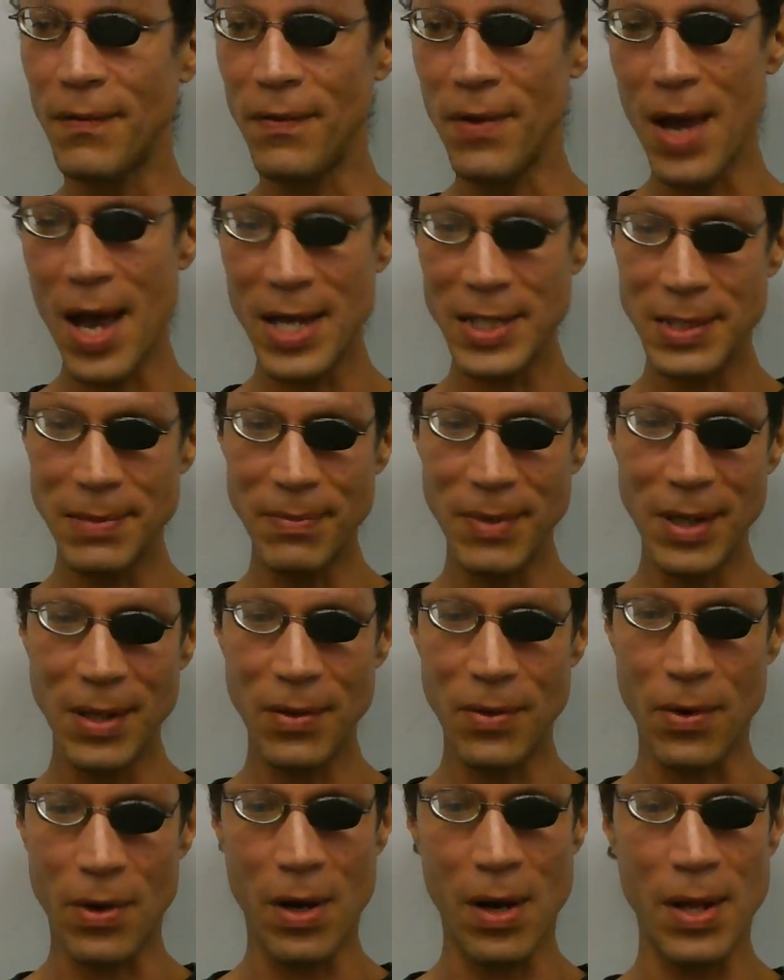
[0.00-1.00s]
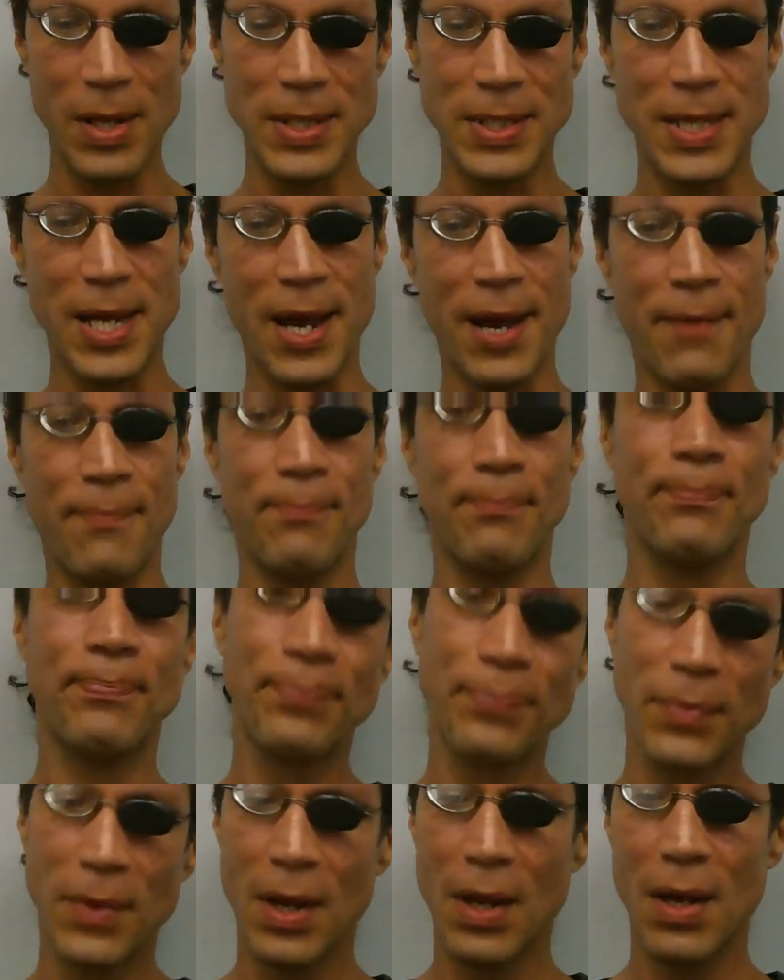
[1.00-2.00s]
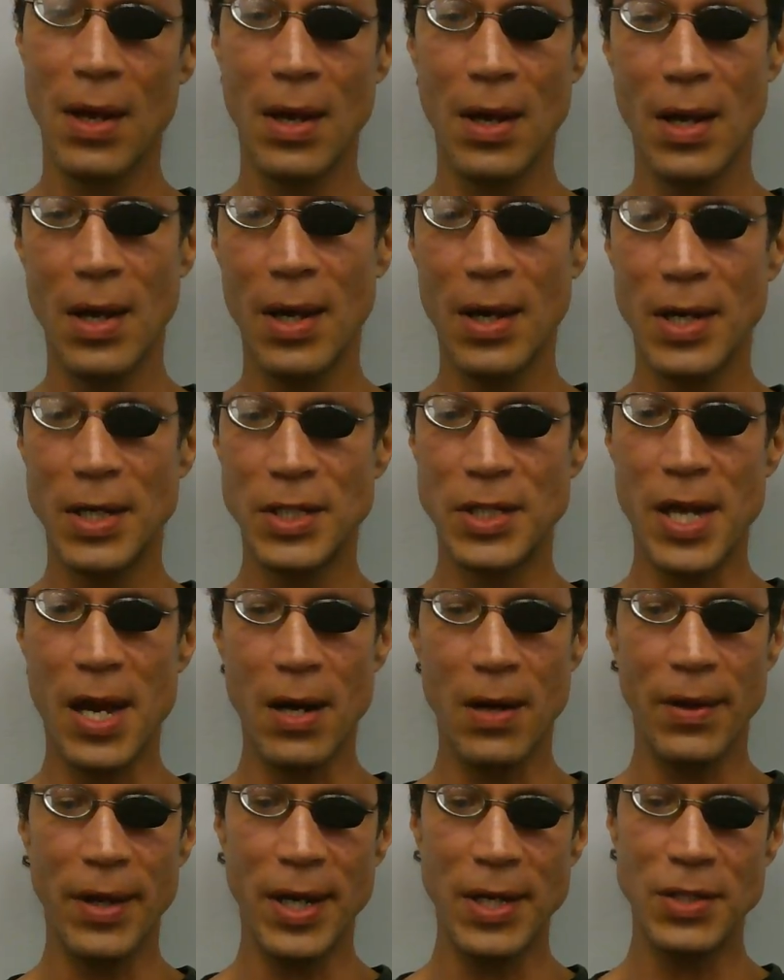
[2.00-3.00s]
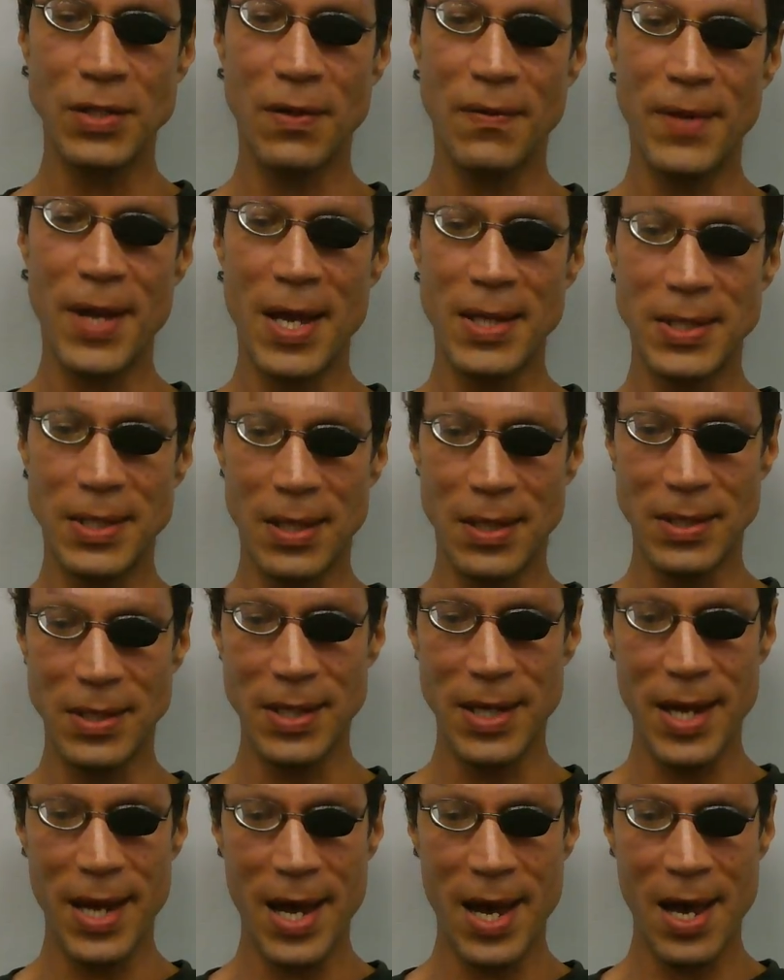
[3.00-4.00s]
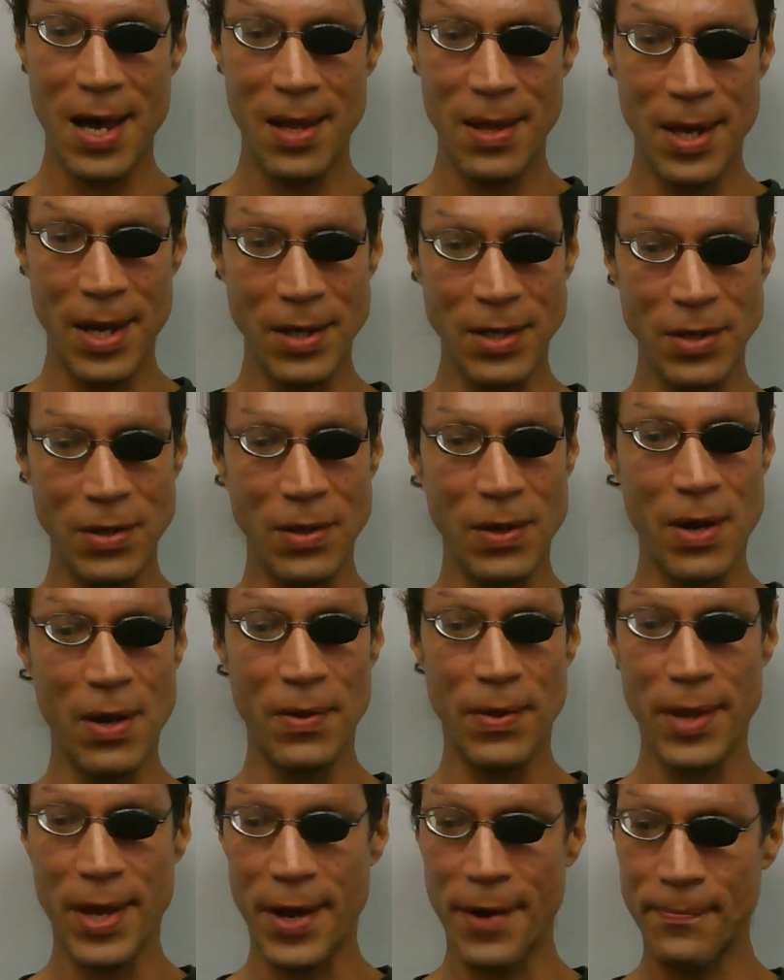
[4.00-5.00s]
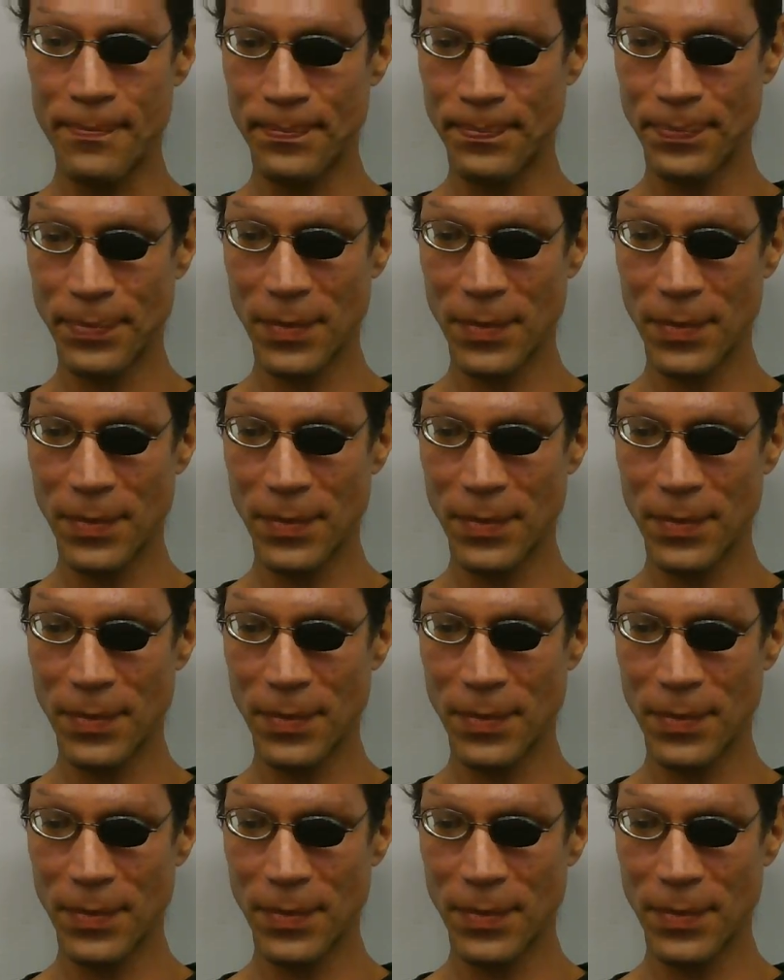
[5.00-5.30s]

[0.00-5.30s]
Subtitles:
If you ask me, they're all the same." Shadow Angel Death says, "Yeah, they do, don't they?